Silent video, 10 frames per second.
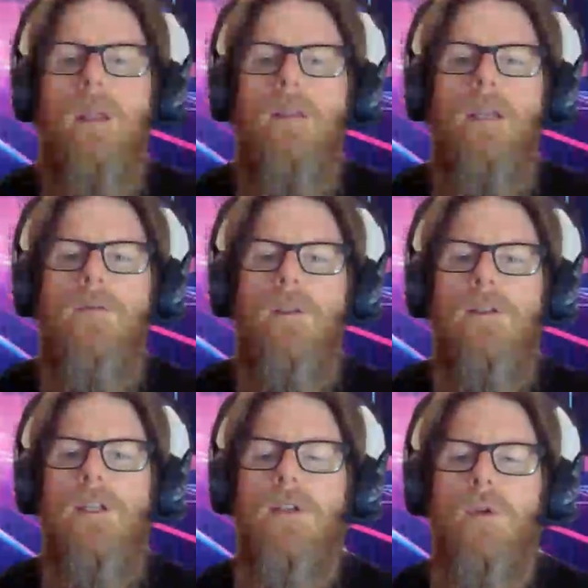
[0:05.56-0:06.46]
Thank you for
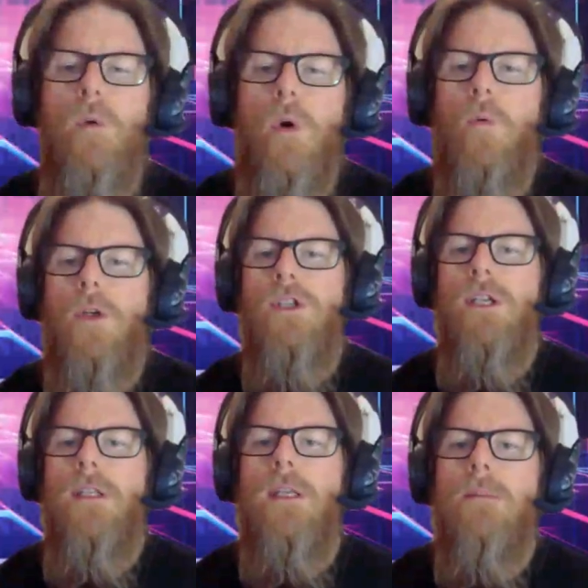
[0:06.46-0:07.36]
listening to or
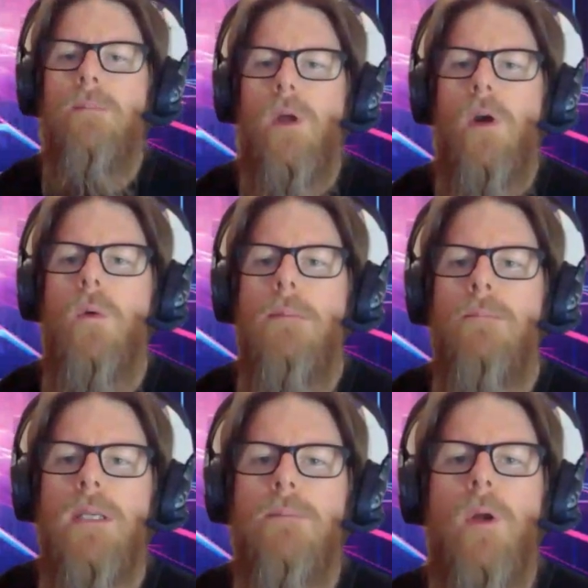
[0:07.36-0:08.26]
watching the BlockWeb
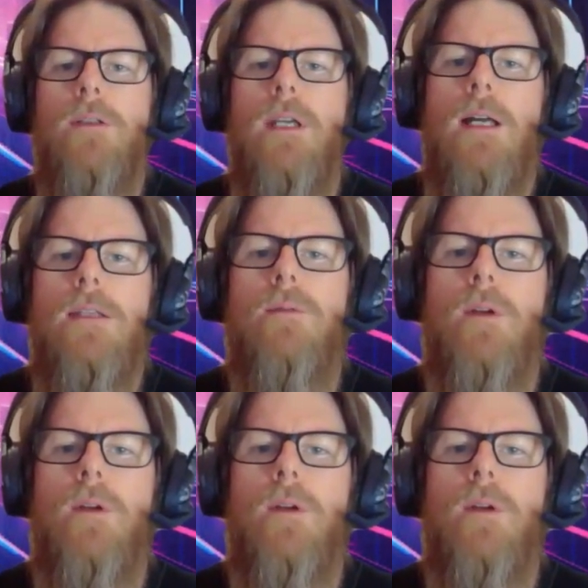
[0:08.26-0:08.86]
Beat podcast,